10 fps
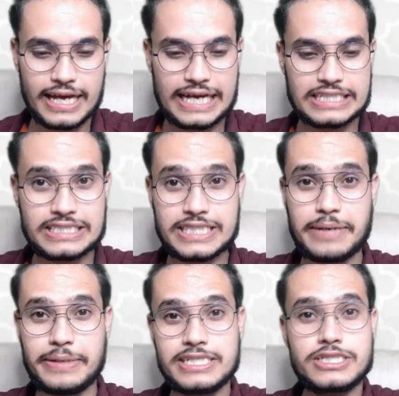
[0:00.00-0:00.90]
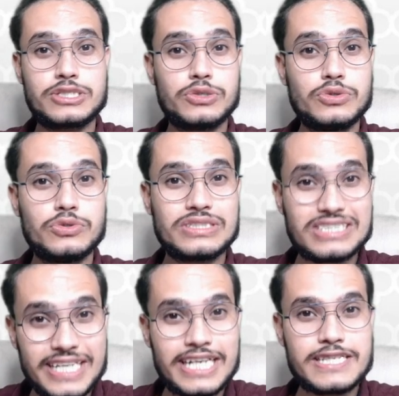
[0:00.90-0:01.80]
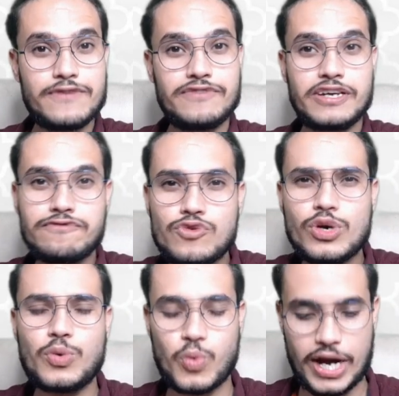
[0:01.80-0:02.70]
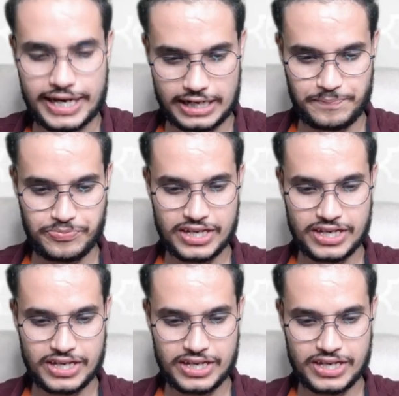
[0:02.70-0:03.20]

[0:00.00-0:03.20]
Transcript: And stay means to stay somewhere for a while.